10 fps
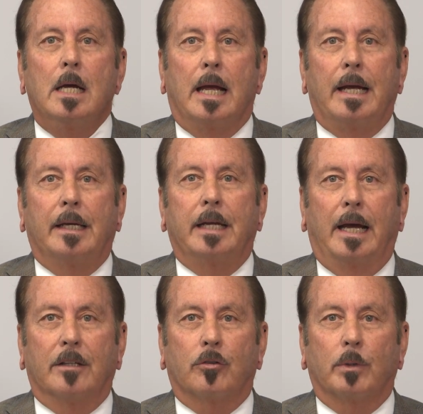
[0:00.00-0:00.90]
And
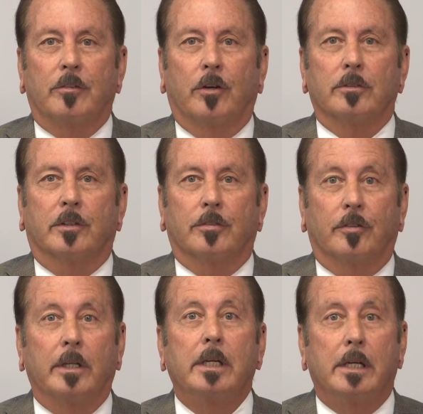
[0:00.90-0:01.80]
as a result, the
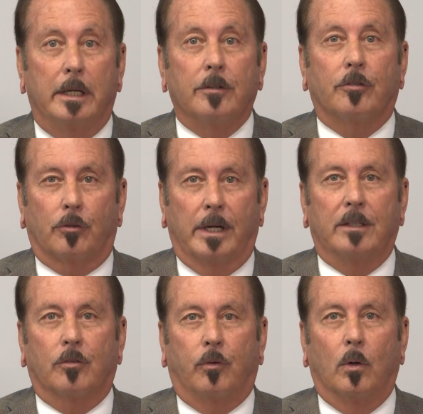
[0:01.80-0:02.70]
city is
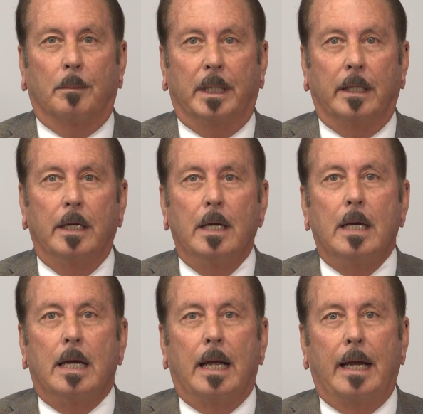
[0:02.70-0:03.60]
transforming.
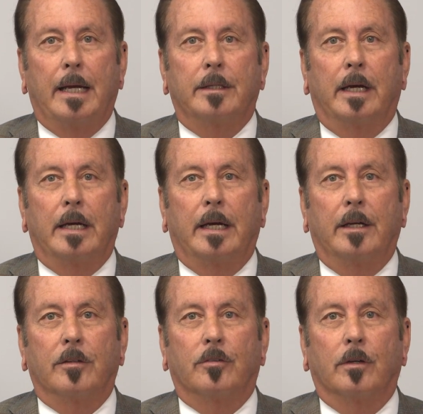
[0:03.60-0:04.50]
And
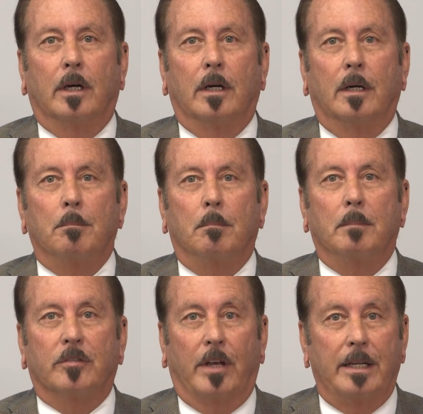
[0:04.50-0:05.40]
as
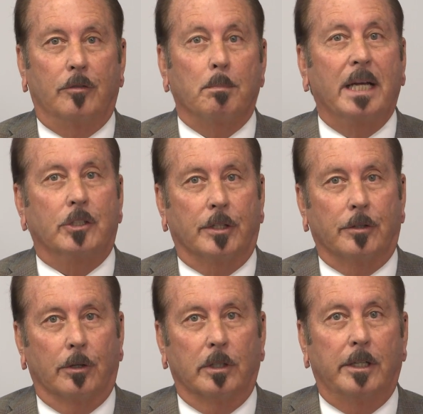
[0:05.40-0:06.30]
Ms. Hayes mentioned
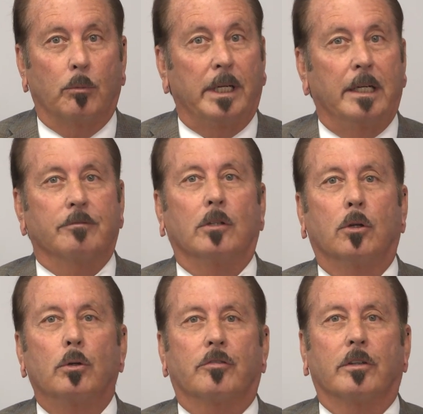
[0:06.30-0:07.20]
earlier, we have the
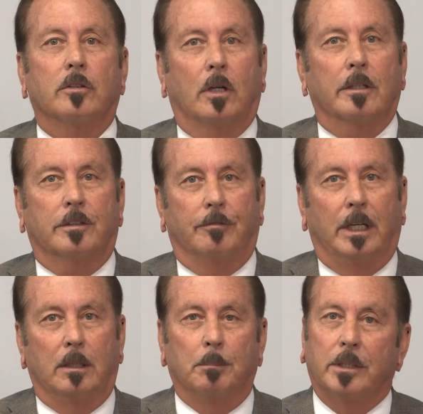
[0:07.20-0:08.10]
Lewis and Clark
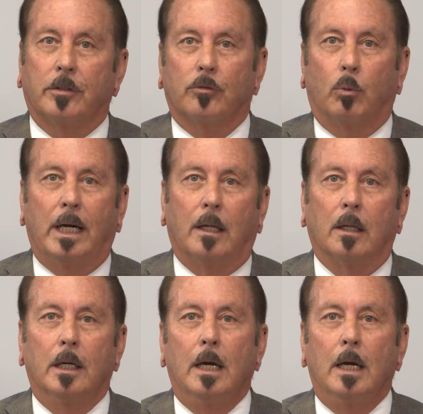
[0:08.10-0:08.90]
development as well.